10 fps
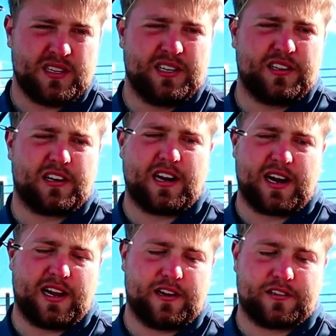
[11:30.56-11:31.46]
either
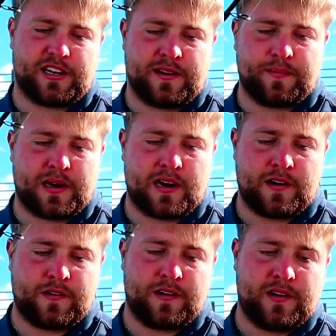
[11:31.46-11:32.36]
8 or
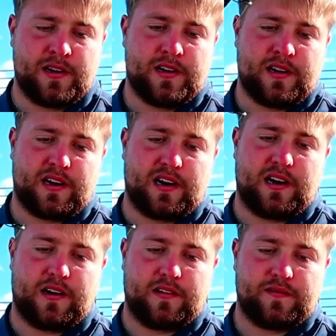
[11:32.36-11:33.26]
10-pound
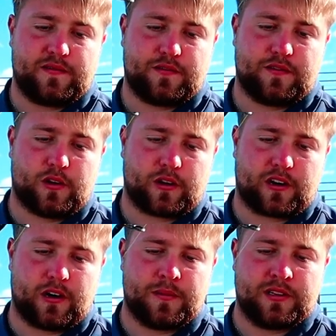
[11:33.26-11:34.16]

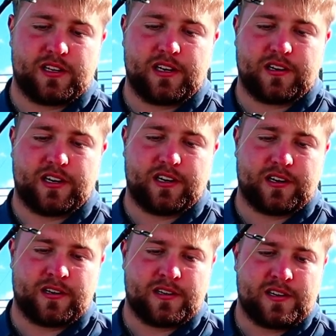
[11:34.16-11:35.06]
fluorocarbon leader
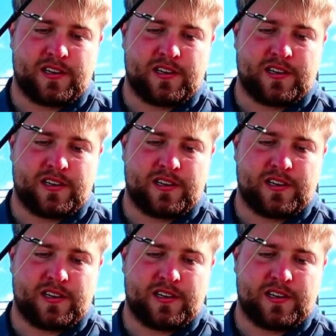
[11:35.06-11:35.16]
here.